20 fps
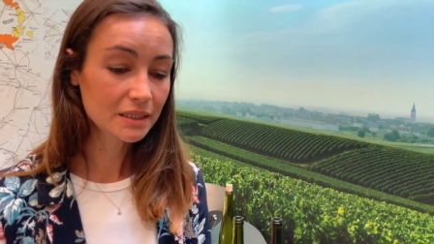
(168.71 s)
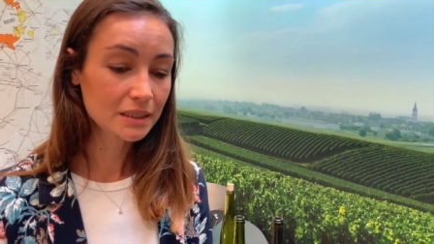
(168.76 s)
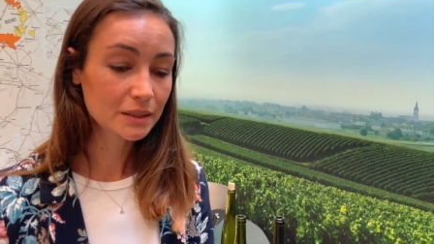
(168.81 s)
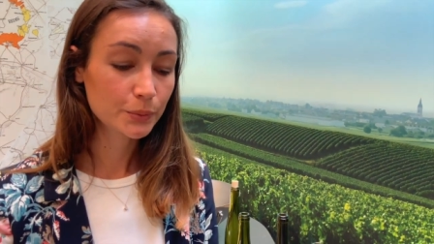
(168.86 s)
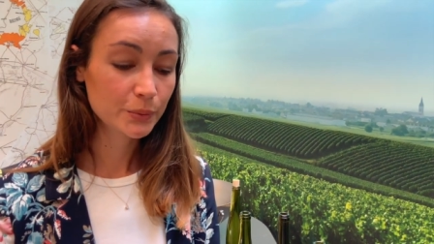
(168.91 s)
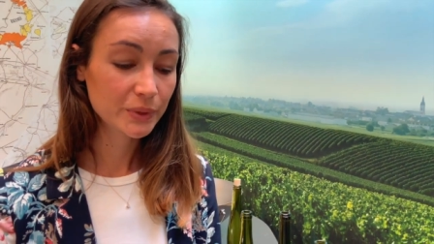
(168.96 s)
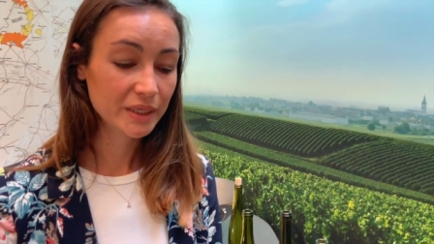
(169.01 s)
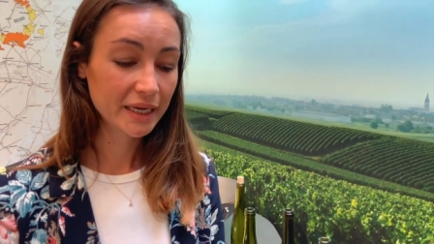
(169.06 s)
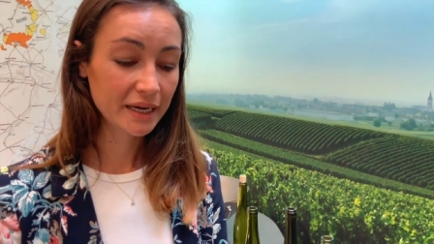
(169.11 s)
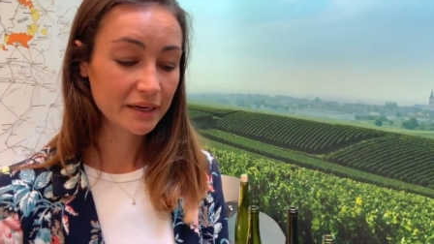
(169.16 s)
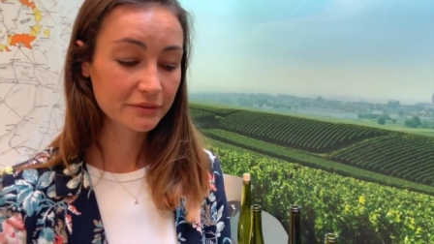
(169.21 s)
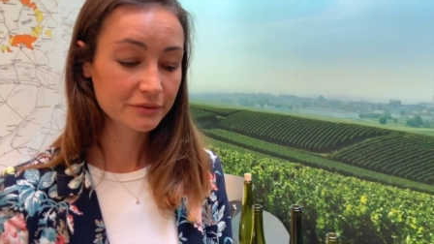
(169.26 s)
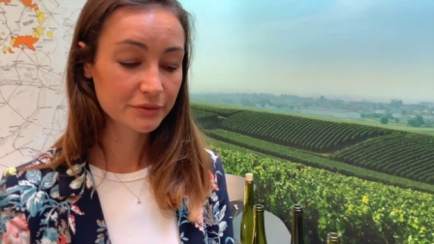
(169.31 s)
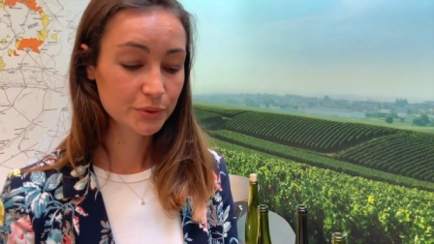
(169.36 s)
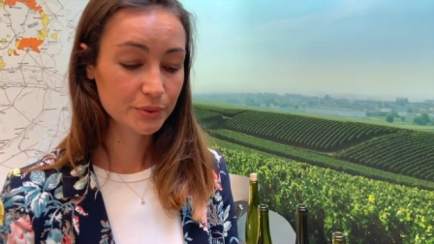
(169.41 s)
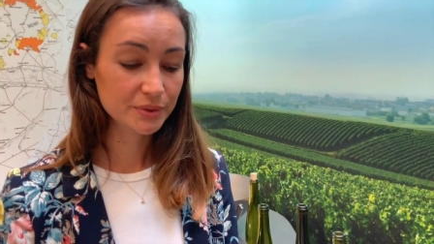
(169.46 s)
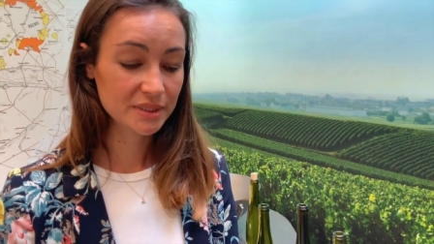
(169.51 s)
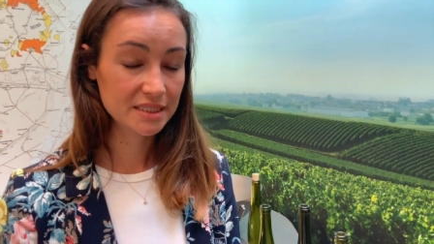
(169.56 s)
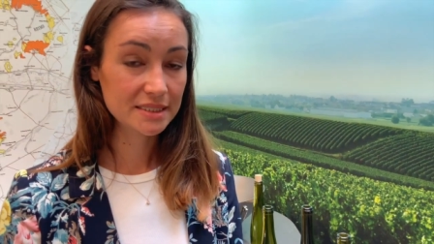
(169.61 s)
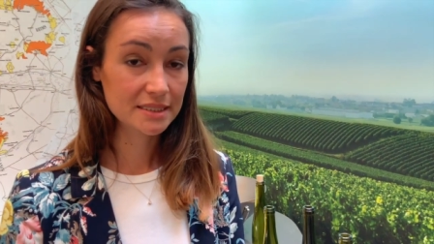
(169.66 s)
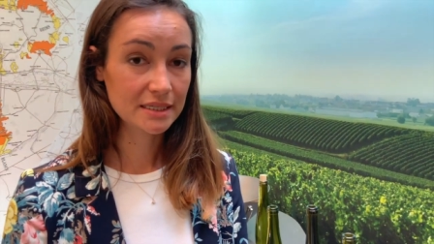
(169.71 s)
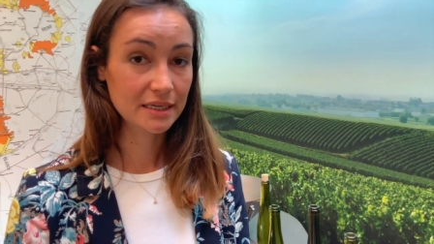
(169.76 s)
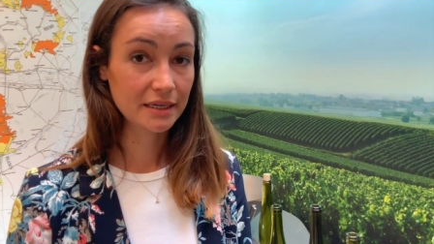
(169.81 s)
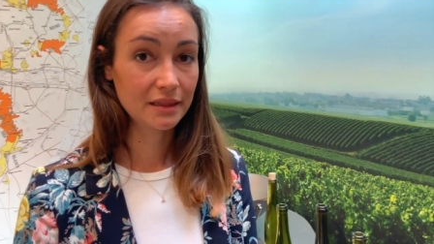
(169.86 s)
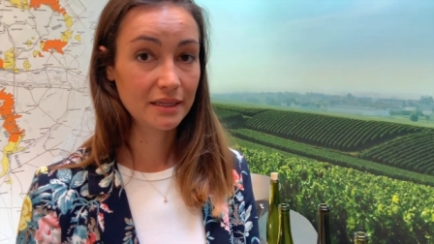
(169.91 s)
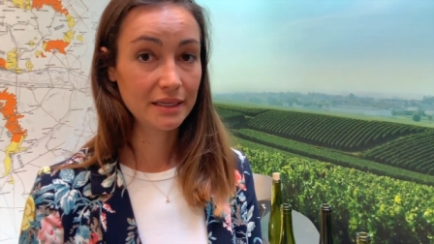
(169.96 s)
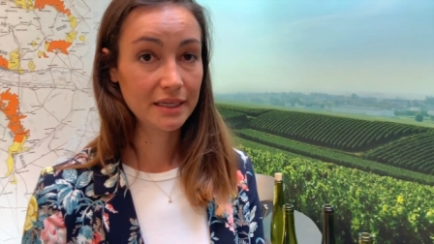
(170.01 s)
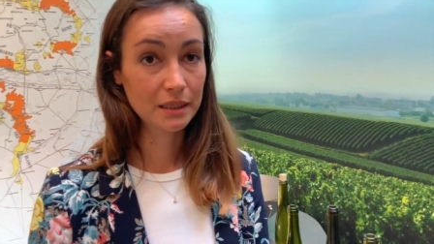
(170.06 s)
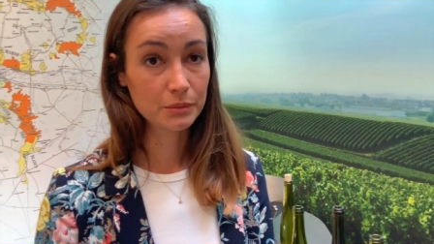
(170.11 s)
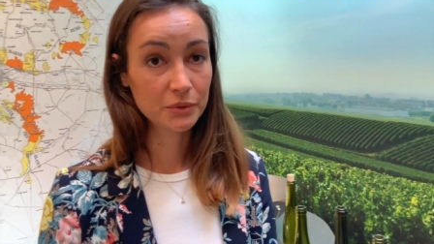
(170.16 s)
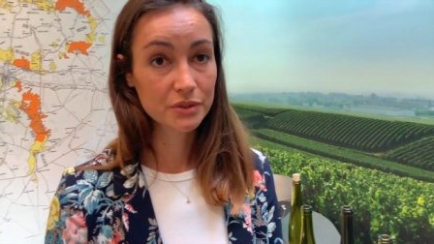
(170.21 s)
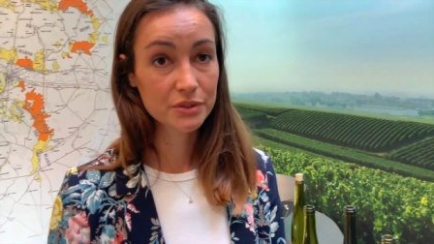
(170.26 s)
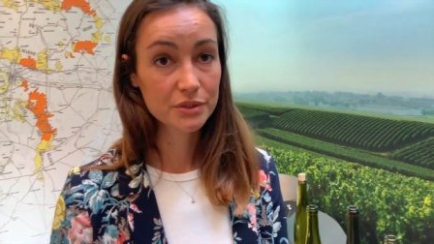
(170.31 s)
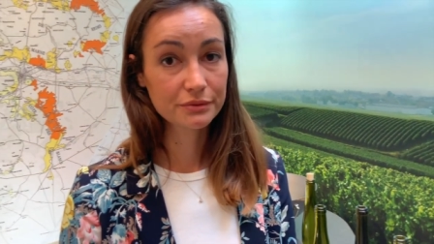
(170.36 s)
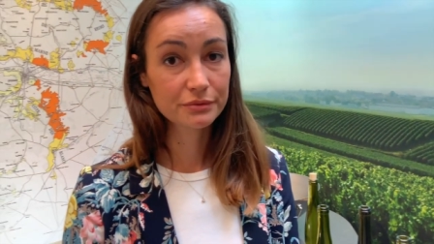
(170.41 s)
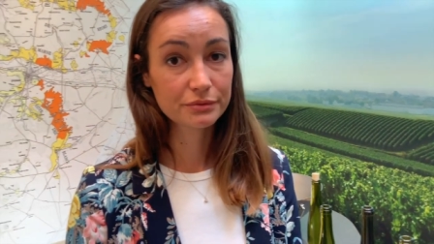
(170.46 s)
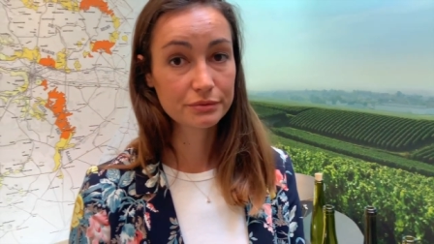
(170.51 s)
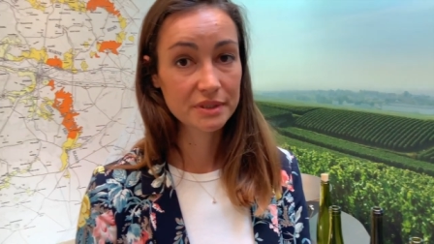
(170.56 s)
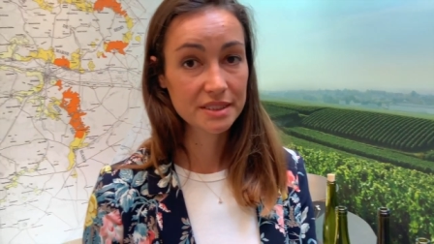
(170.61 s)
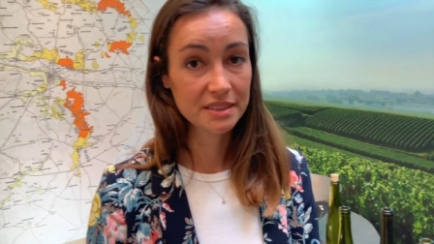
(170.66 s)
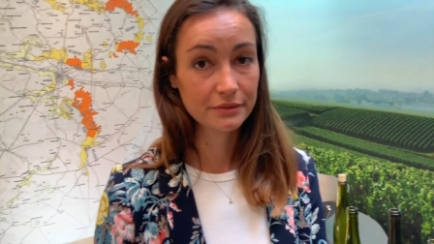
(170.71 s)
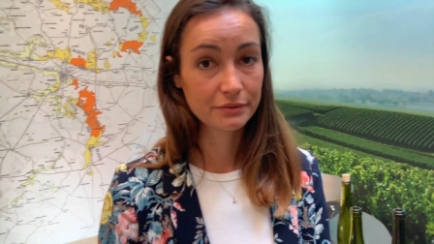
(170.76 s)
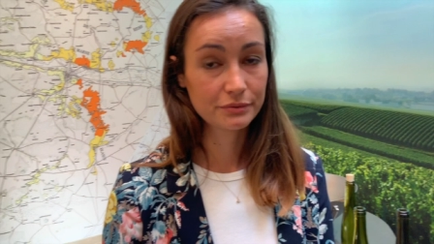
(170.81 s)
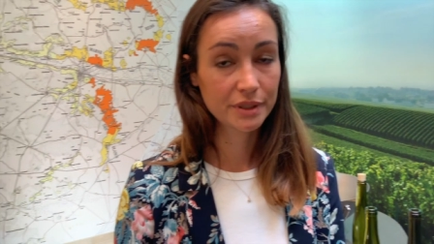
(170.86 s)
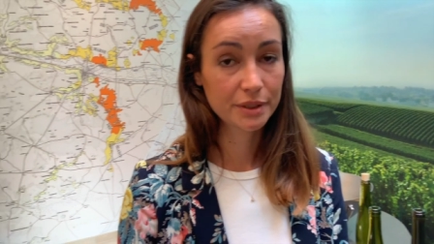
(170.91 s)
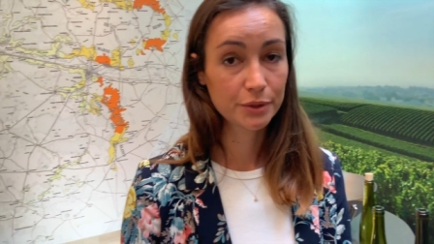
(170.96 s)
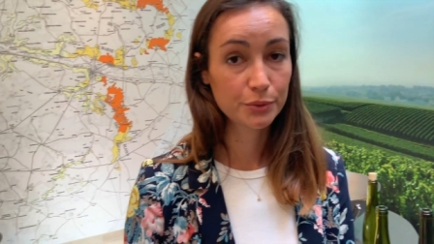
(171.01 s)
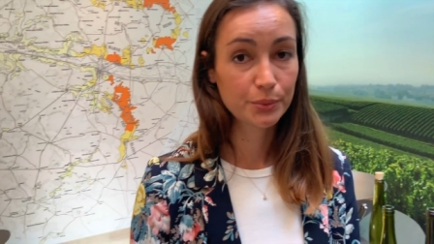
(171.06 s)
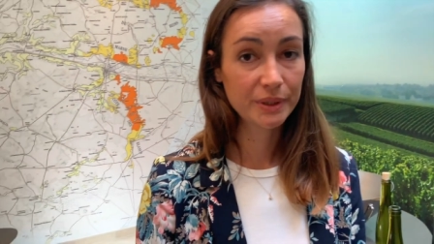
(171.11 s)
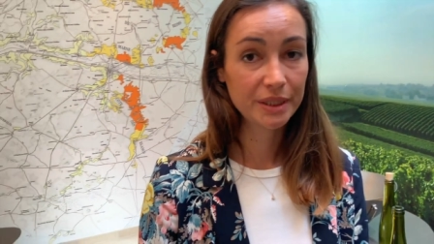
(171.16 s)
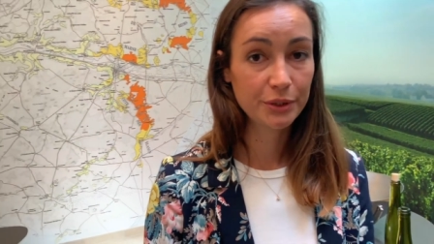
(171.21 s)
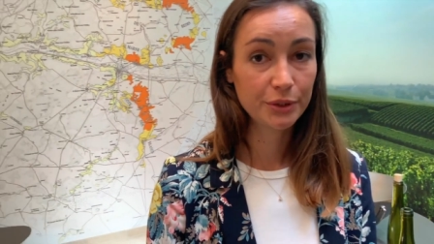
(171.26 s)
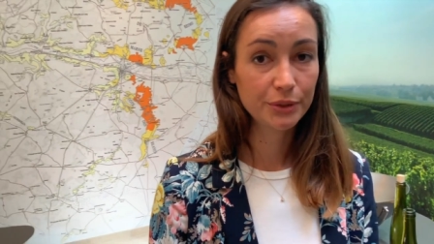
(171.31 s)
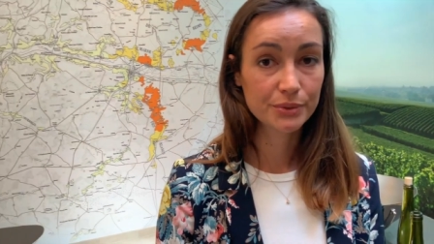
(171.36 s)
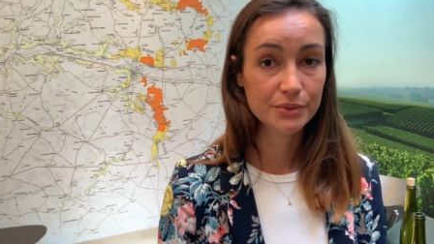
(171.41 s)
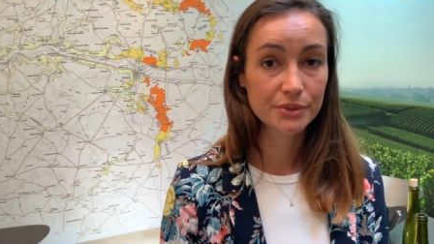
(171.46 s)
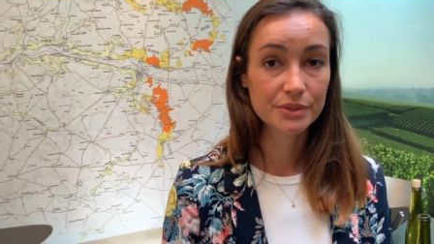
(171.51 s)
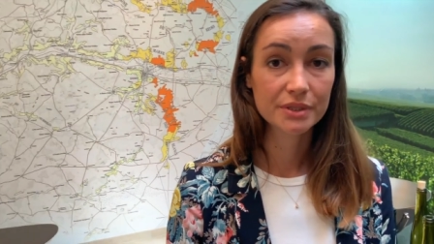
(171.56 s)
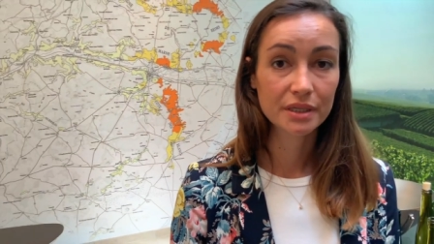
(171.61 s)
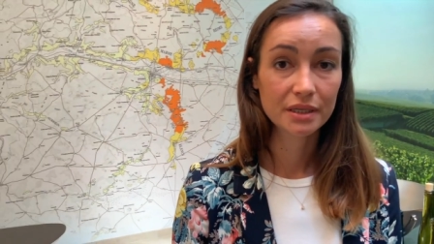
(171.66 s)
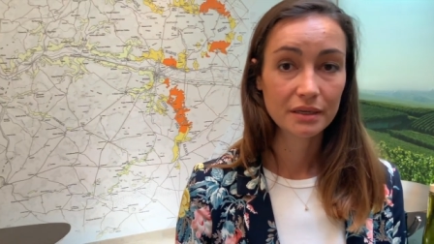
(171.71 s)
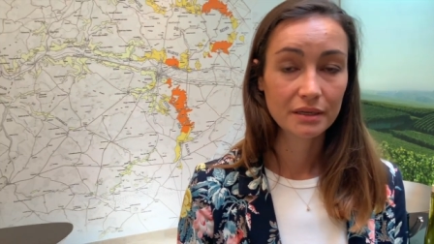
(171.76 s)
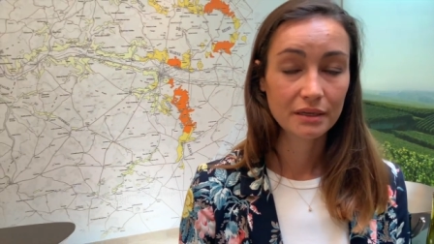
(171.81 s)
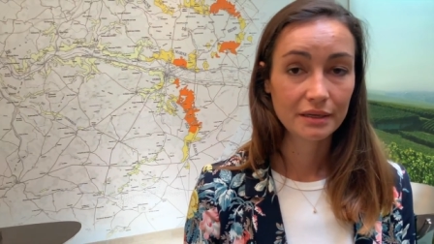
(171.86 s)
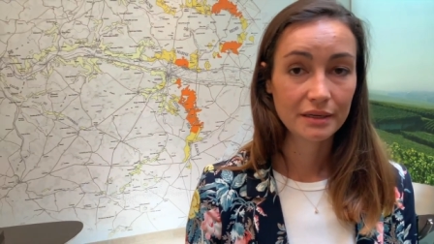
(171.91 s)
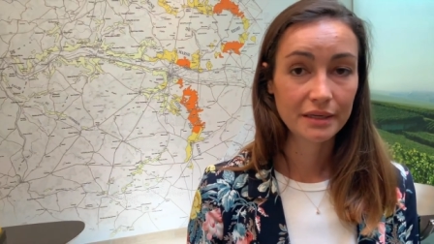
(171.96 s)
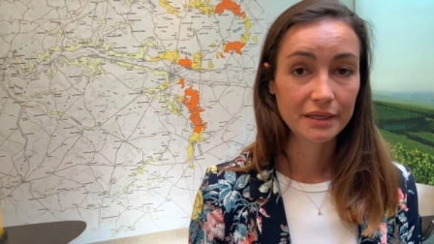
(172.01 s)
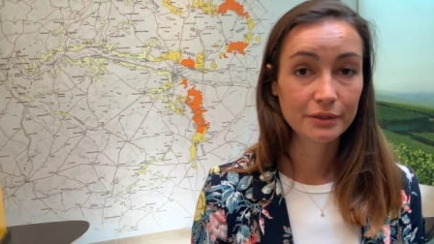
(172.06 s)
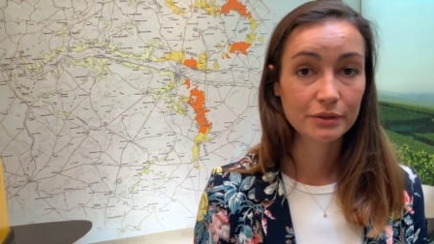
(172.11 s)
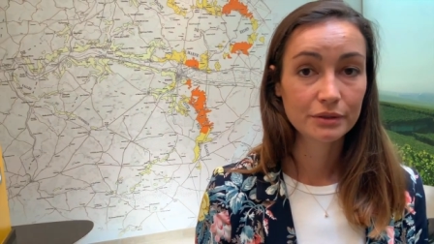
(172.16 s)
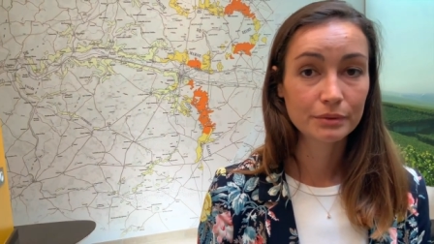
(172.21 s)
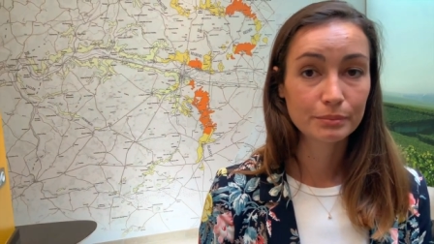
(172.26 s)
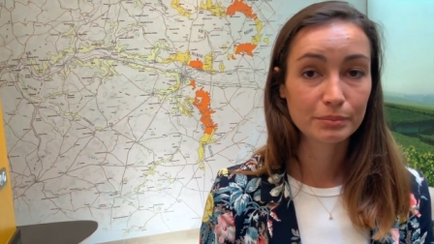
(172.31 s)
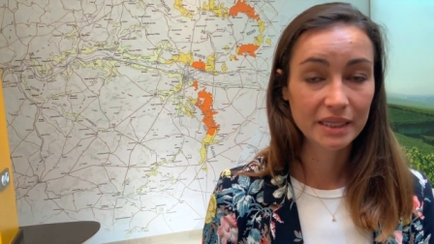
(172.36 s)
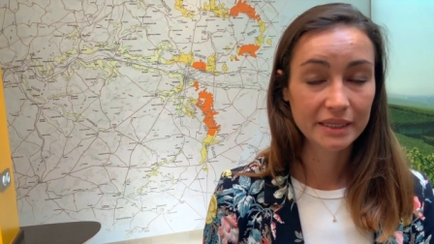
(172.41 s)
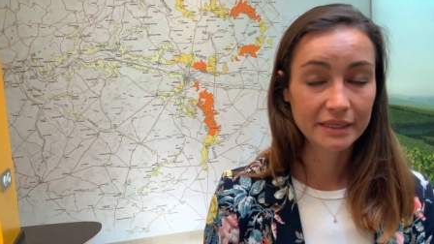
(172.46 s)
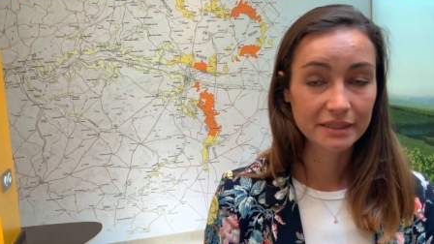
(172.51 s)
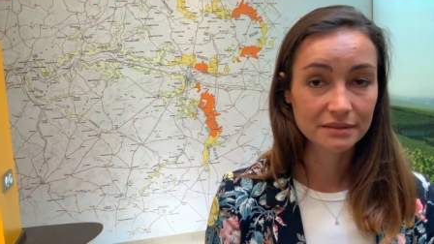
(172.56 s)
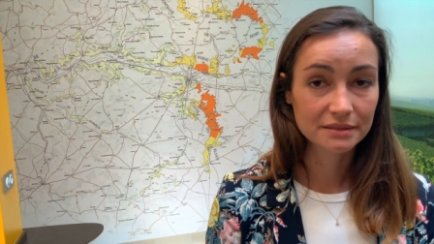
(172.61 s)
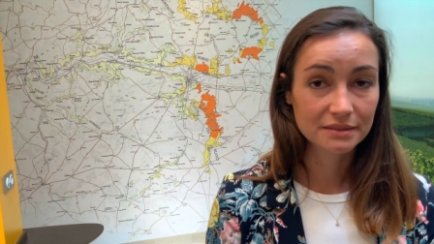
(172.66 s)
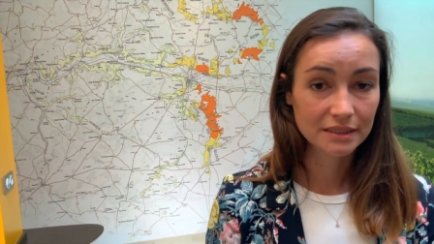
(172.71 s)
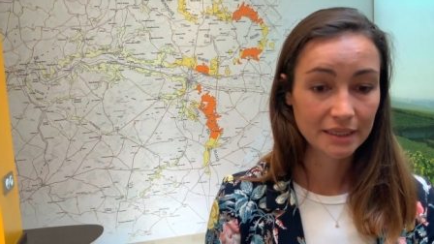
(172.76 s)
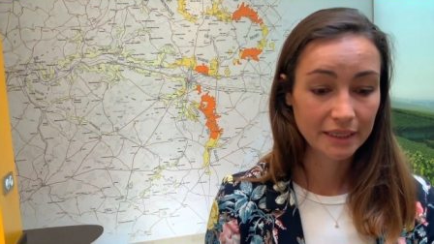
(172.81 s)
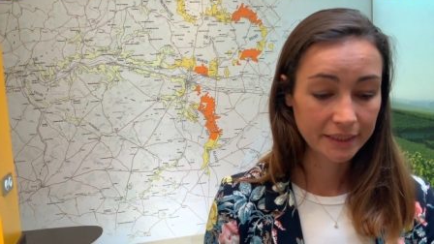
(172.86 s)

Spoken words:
we have to decide the amount of reserve wine we use in our blend,